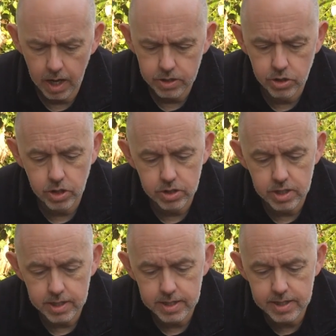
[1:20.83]
So you're going
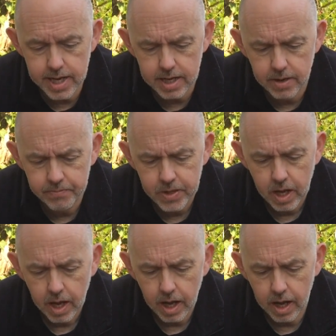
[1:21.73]
to need a stick.
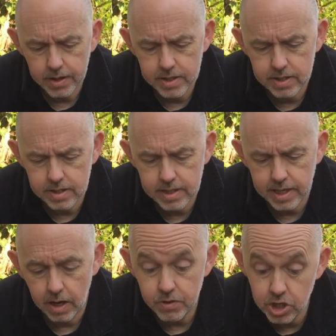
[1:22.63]
This is a
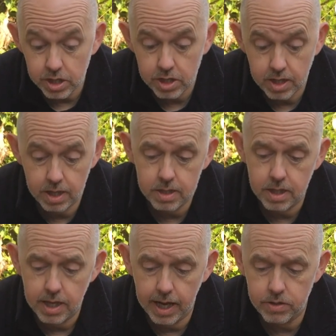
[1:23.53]
stick I've just
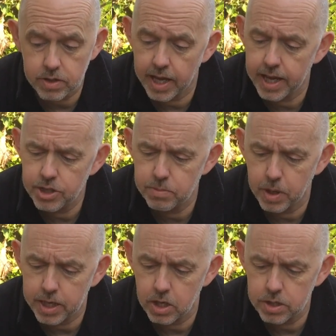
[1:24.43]
cut out of the hedge in
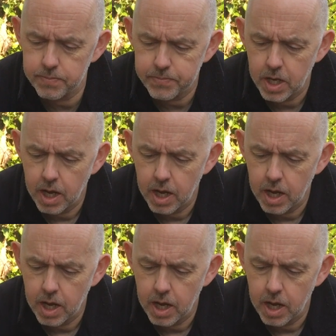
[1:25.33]
my garden.